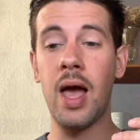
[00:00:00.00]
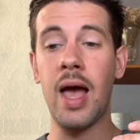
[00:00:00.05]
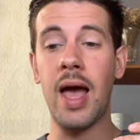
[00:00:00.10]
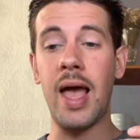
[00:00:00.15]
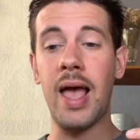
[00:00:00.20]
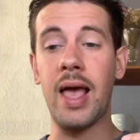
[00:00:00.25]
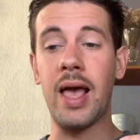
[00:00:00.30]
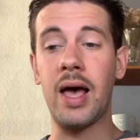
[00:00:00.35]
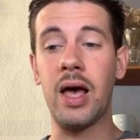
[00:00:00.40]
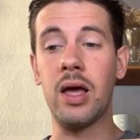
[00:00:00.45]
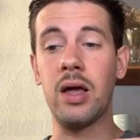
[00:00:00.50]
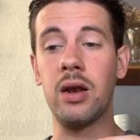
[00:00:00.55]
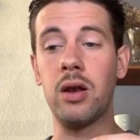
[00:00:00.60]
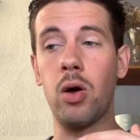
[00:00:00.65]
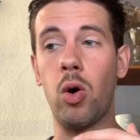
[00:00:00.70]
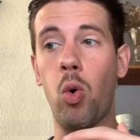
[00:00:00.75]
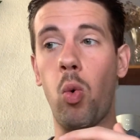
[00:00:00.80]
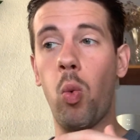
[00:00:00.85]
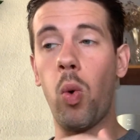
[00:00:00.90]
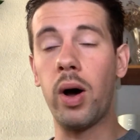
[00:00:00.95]
And
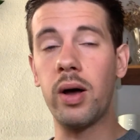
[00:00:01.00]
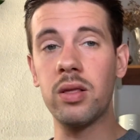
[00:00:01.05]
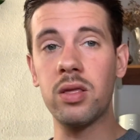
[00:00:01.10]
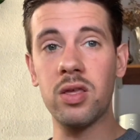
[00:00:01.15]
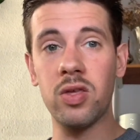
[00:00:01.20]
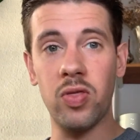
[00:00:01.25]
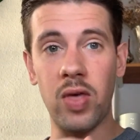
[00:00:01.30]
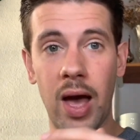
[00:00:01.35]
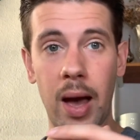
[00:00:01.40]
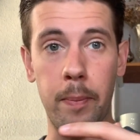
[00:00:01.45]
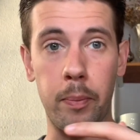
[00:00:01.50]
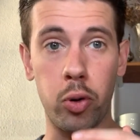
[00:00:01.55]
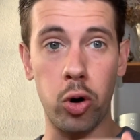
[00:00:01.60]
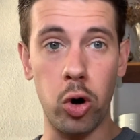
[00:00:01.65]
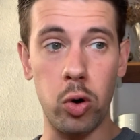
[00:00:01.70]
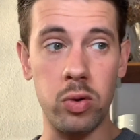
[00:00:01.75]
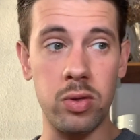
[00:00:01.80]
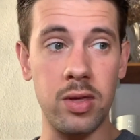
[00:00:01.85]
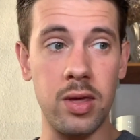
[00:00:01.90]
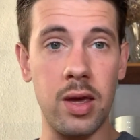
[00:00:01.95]
once that
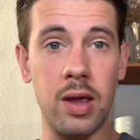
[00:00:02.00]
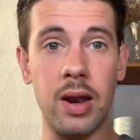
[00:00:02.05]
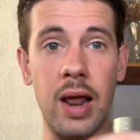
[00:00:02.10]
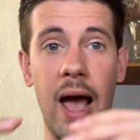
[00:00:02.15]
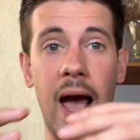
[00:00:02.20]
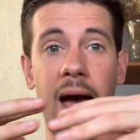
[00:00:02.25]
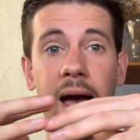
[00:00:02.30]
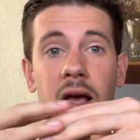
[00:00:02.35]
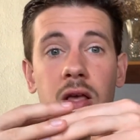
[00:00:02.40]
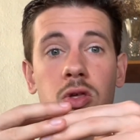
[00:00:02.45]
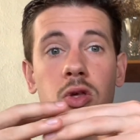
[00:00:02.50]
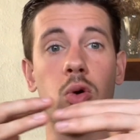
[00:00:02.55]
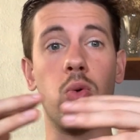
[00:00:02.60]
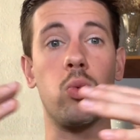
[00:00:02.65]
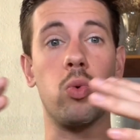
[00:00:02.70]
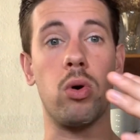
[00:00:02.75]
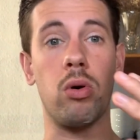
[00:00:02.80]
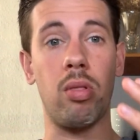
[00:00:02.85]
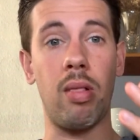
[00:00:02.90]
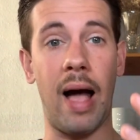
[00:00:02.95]
protein has
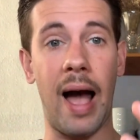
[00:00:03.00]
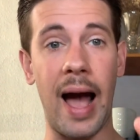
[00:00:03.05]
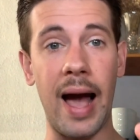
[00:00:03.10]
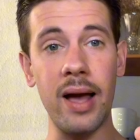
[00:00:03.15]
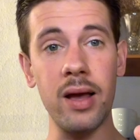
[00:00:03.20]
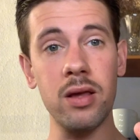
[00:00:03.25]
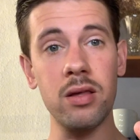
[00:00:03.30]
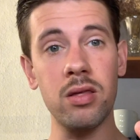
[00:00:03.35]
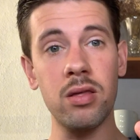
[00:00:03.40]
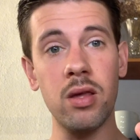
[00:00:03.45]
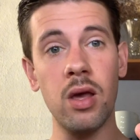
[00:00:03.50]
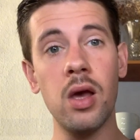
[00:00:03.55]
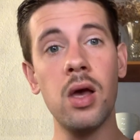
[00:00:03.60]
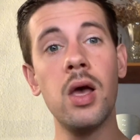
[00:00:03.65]
relaxed,